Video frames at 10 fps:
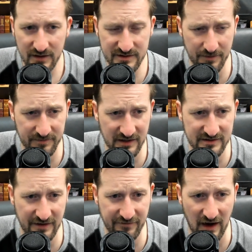Some
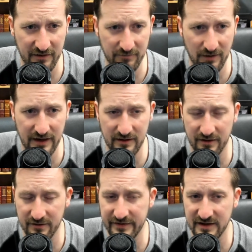things they've gotten right,
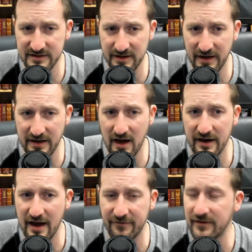other things they may
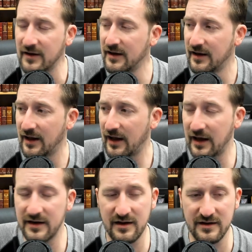not have,
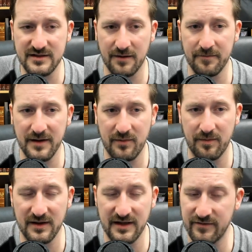and some people
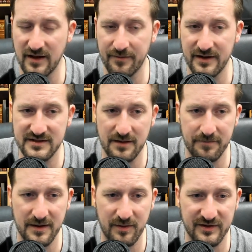believe them and
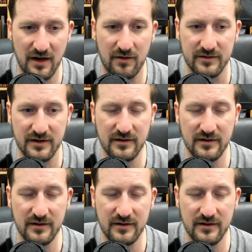some people don't.